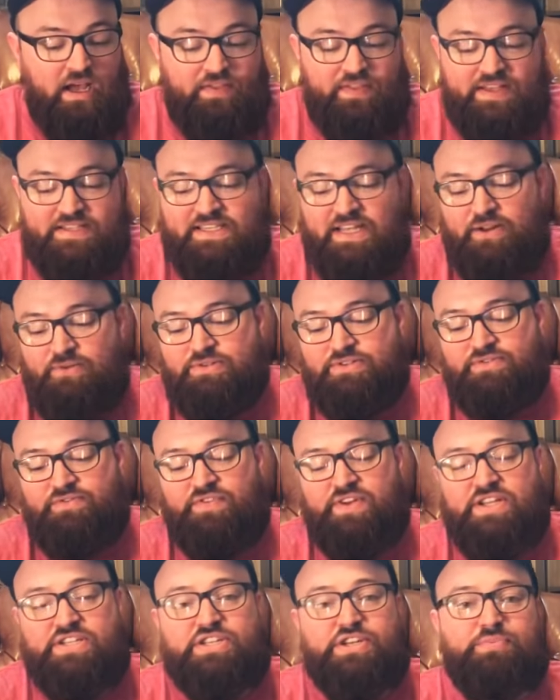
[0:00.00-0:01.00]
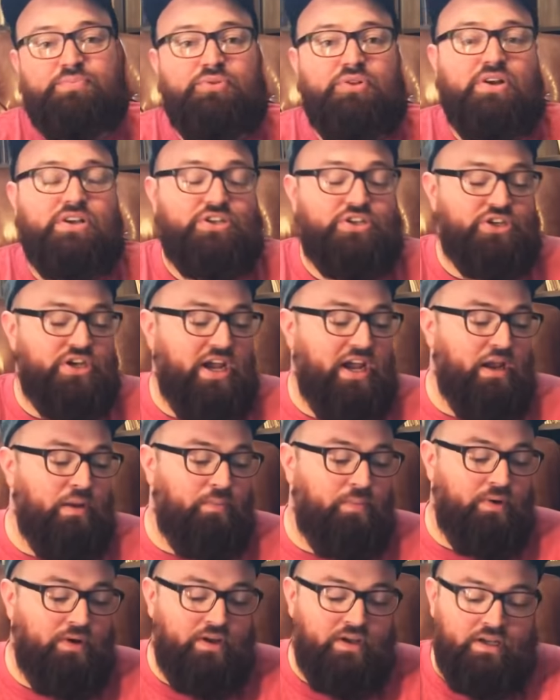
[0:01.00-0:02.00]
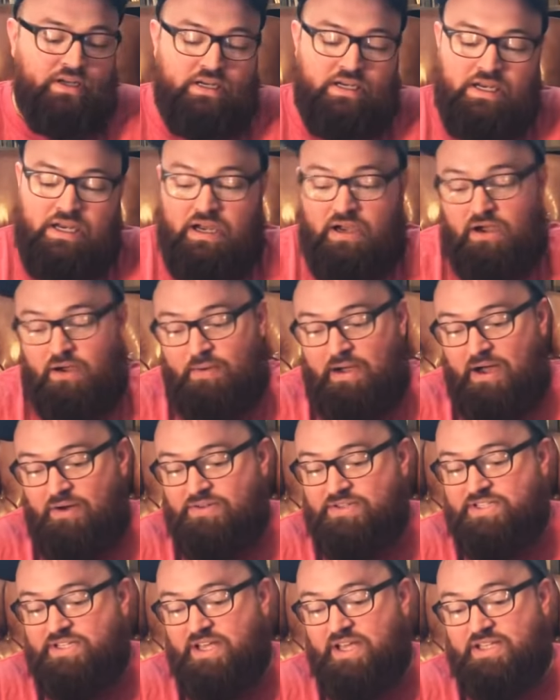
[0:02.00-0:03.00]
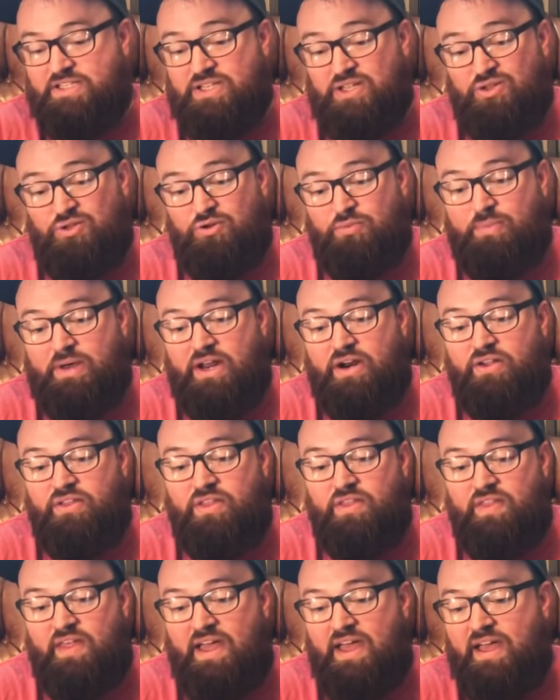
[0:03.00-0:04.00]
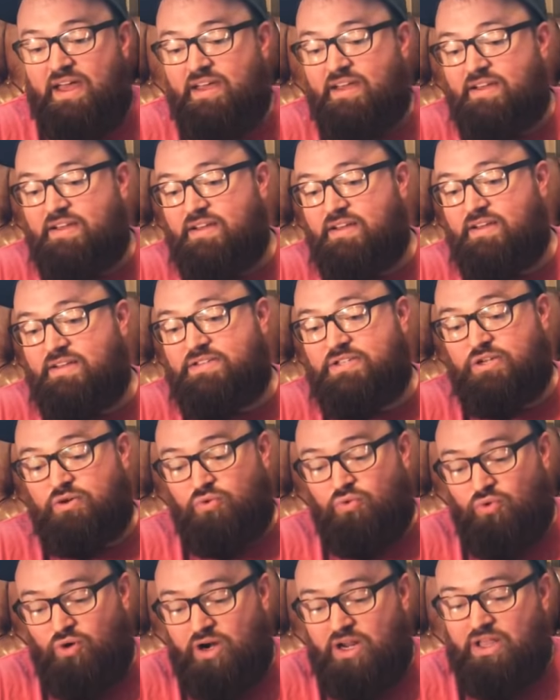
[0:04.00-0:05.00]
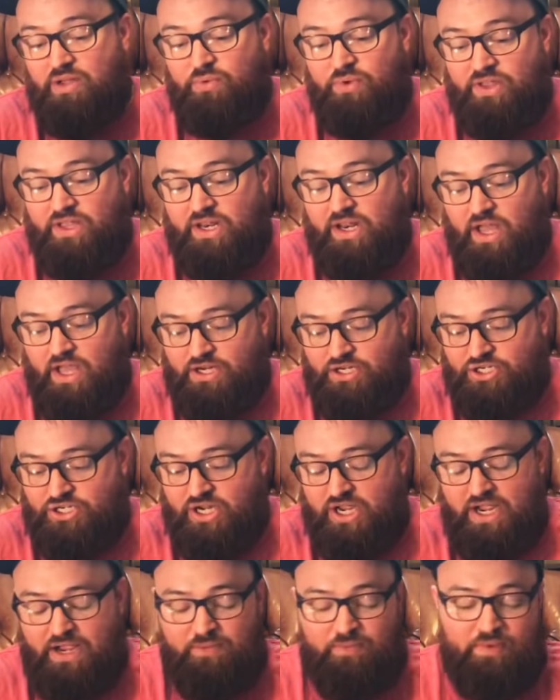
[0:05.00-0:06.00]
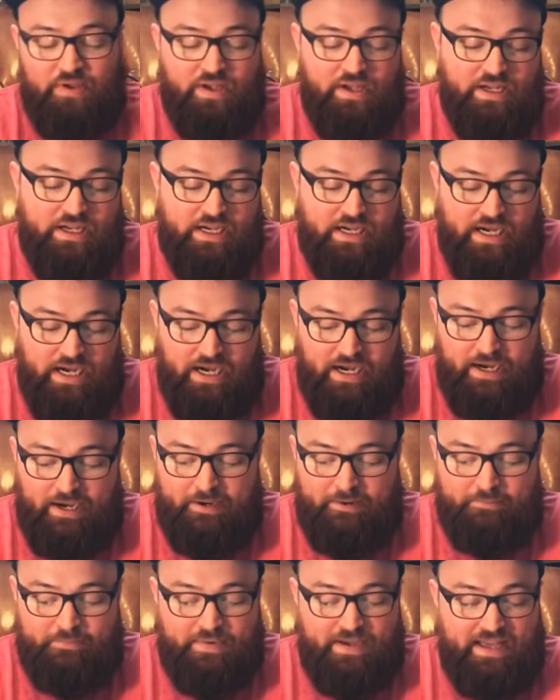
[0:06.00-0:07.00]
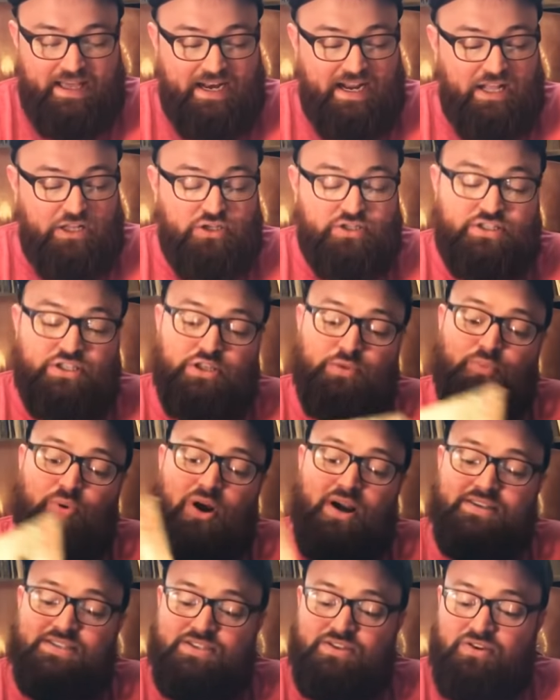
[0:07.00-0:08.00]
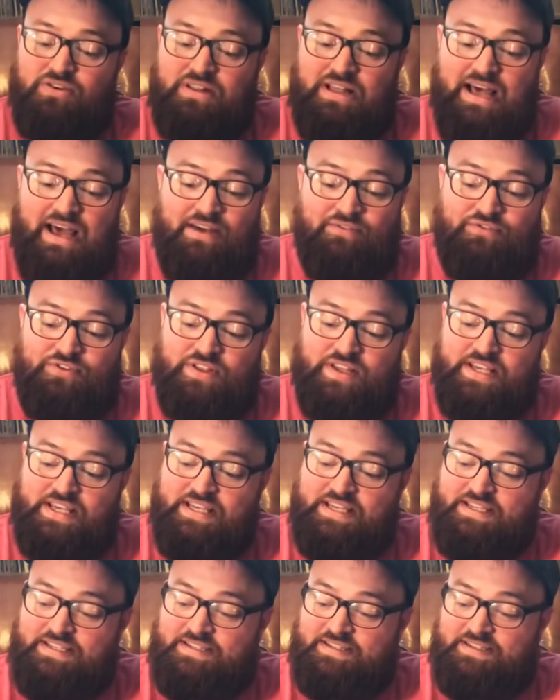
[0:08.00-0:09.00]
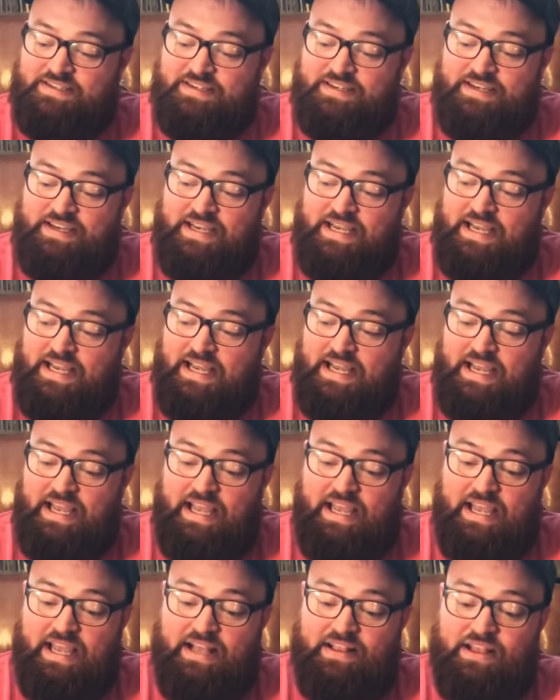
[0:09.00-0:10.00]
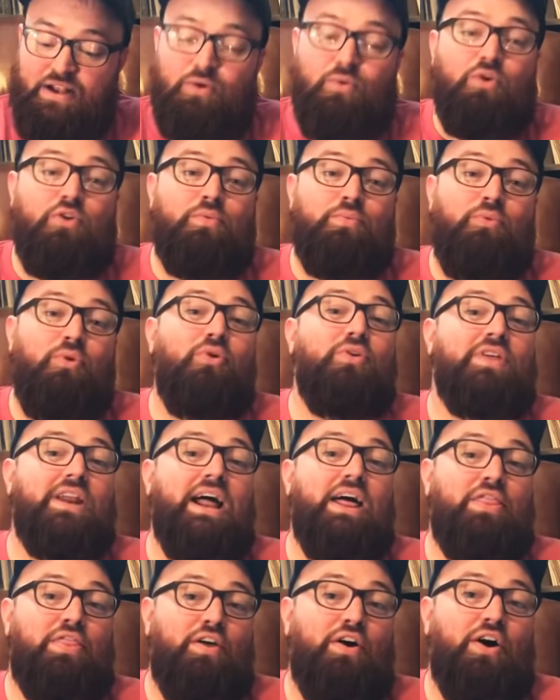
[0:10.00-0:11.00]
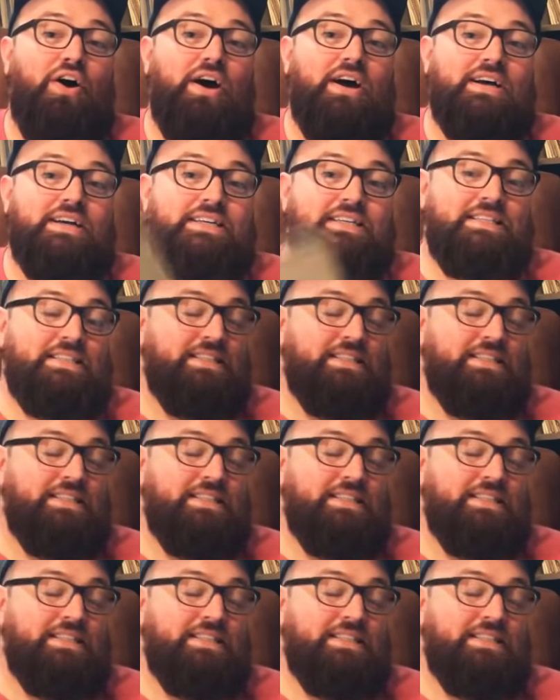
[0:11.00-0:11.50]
They said it was in VG Plus shape. I would say it's a little better than that. It's in really, really nice shape. And I looked at the prices online for these, and they're worth more than I thought.